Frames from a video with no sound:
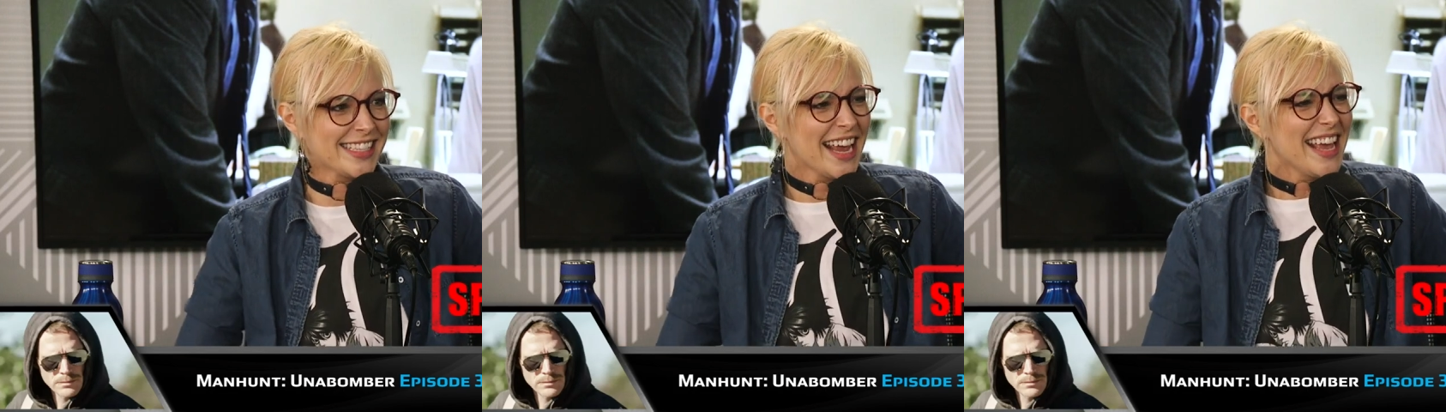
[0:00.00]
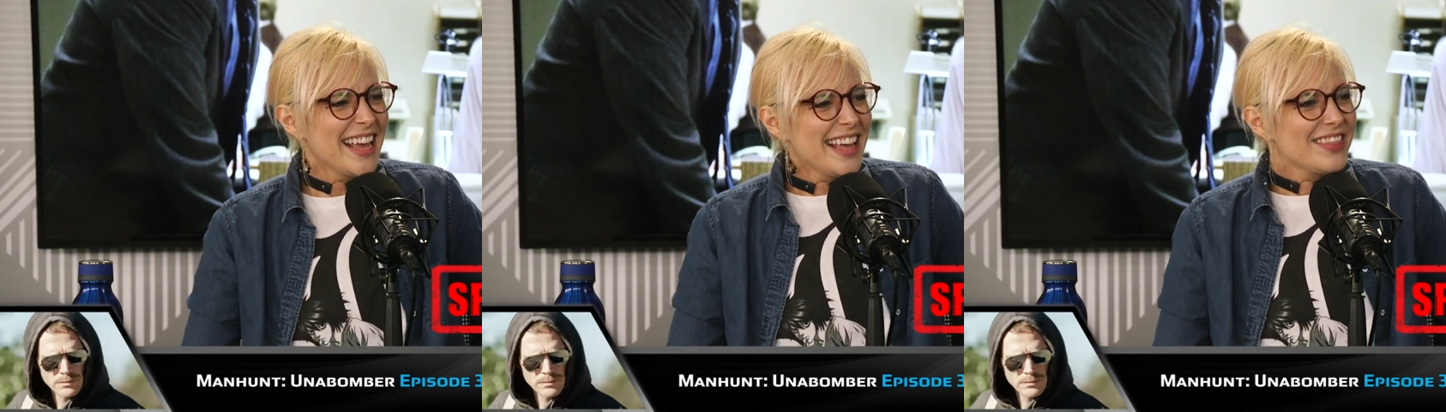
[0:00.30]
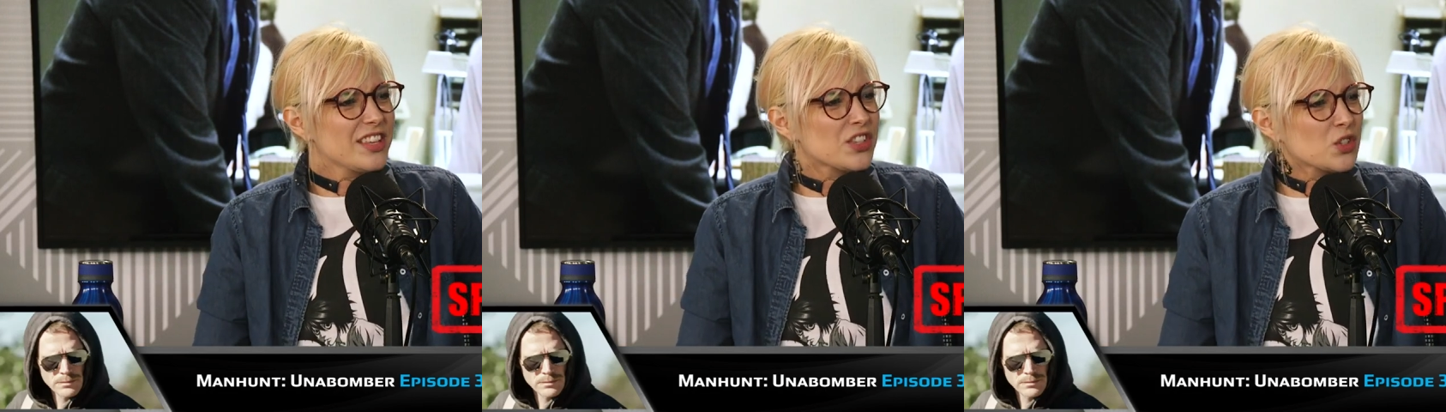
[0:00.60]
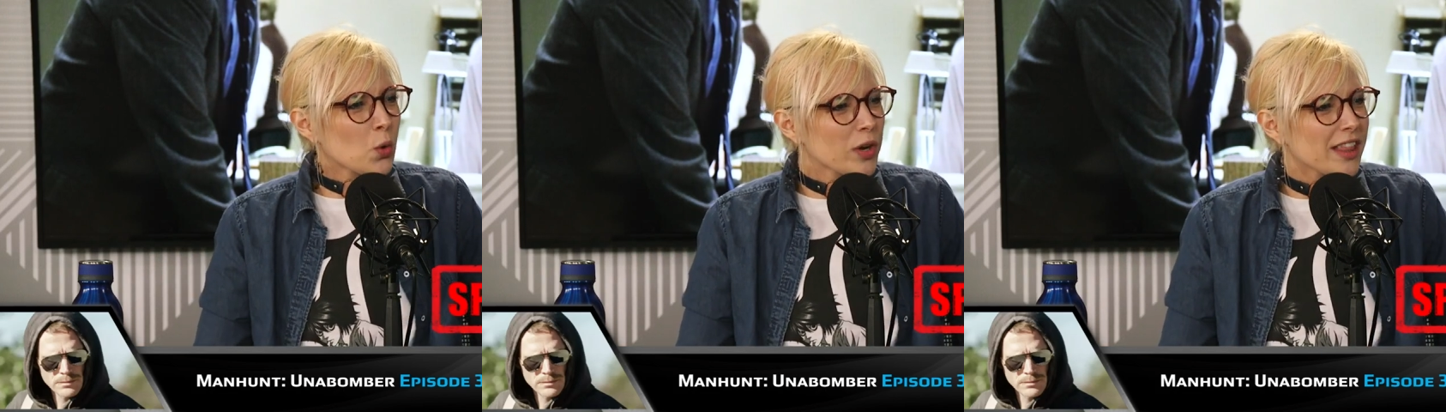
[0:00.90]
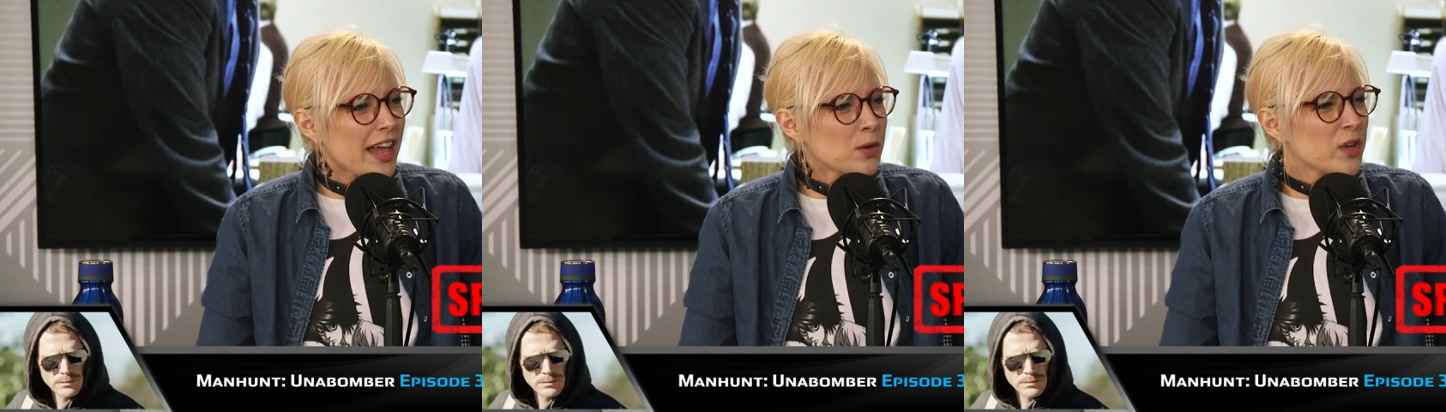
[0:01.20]
Speaker 1: Yeah the
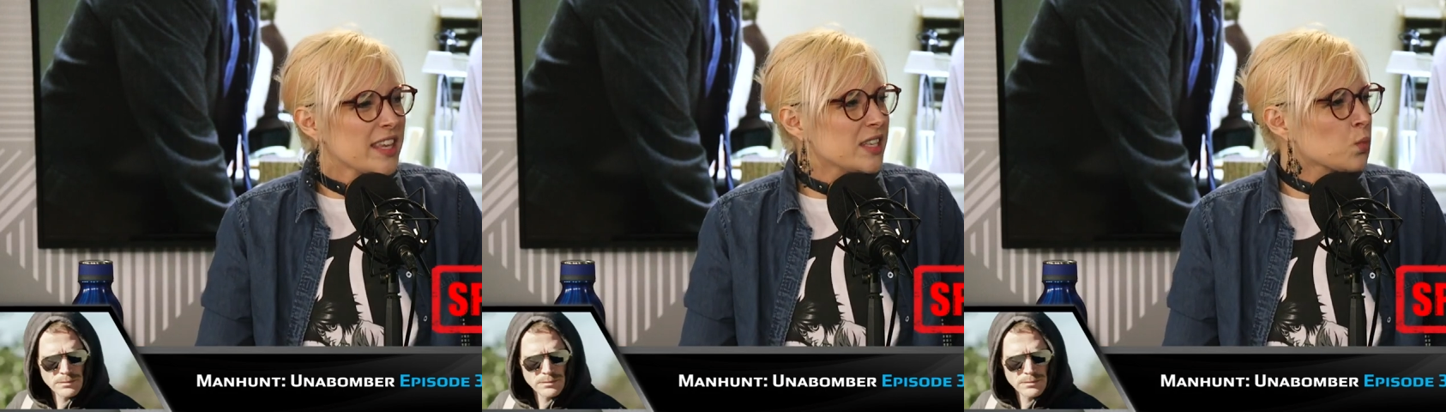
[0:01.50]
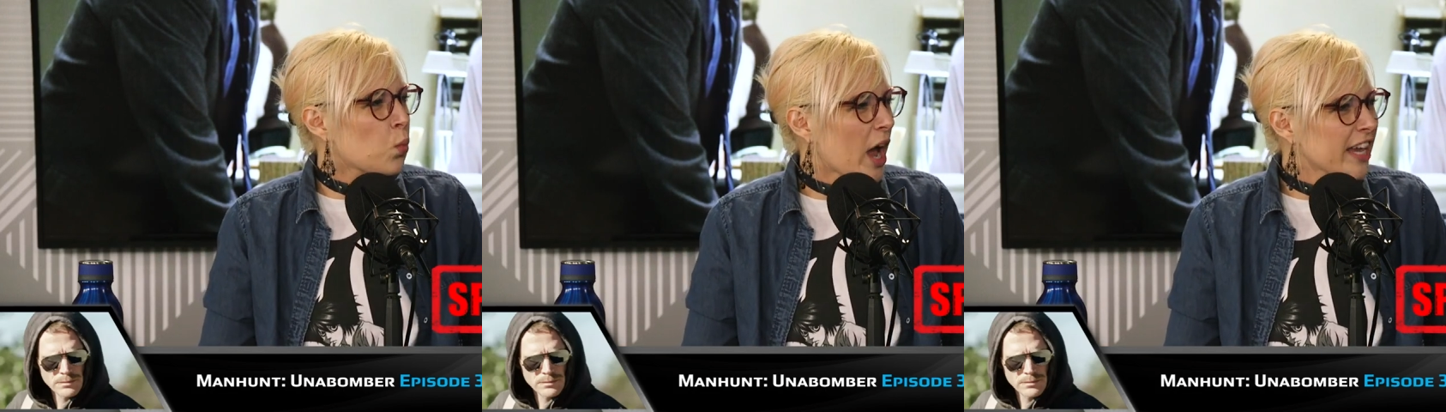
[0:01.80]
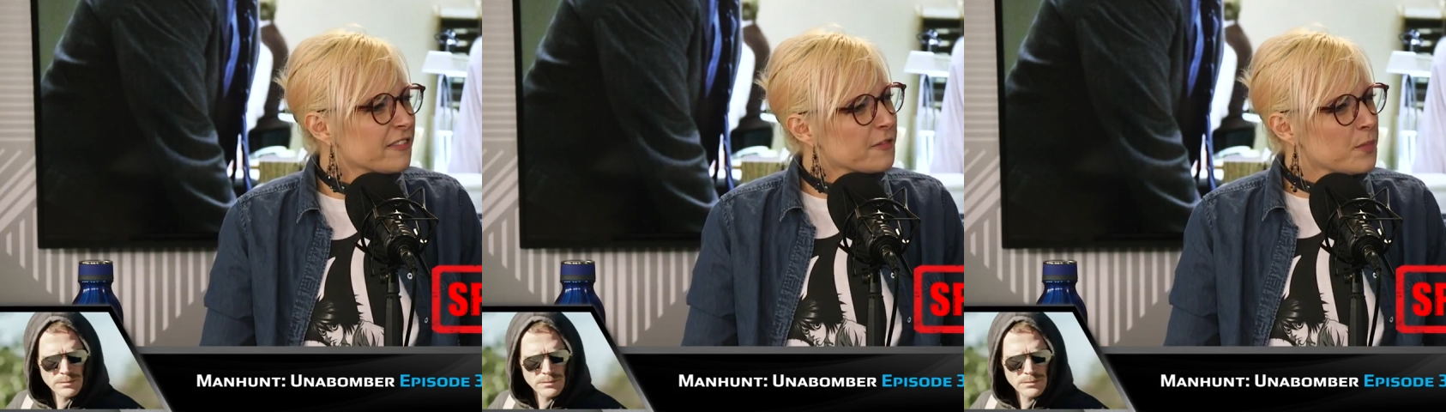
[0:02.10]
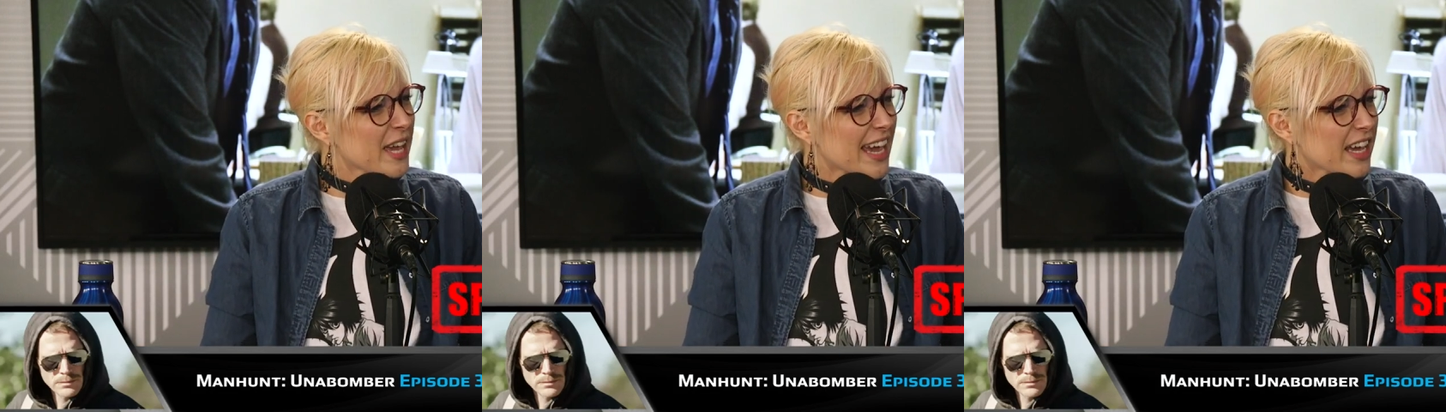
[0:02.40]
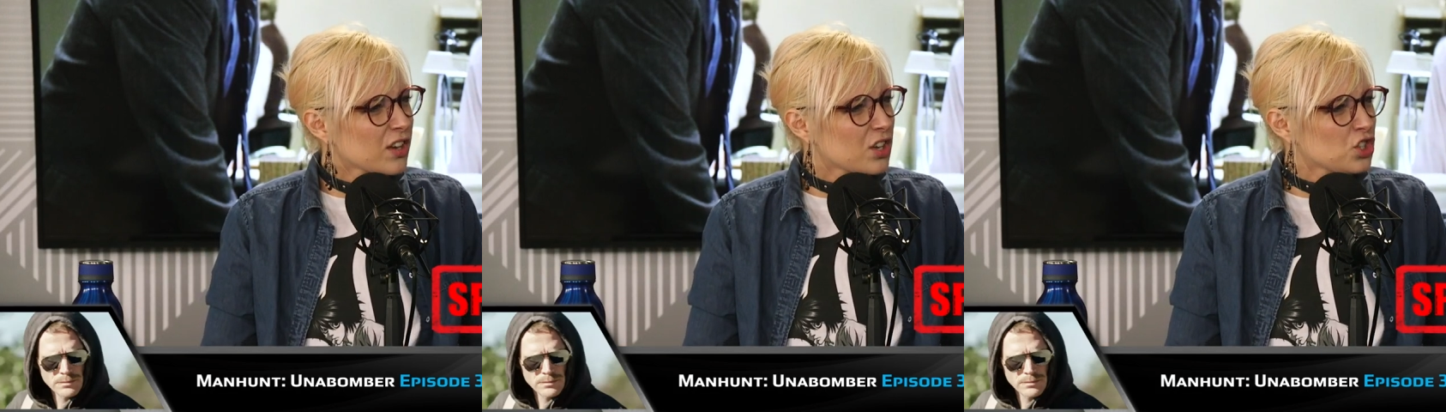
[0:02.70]
storyline with his wife being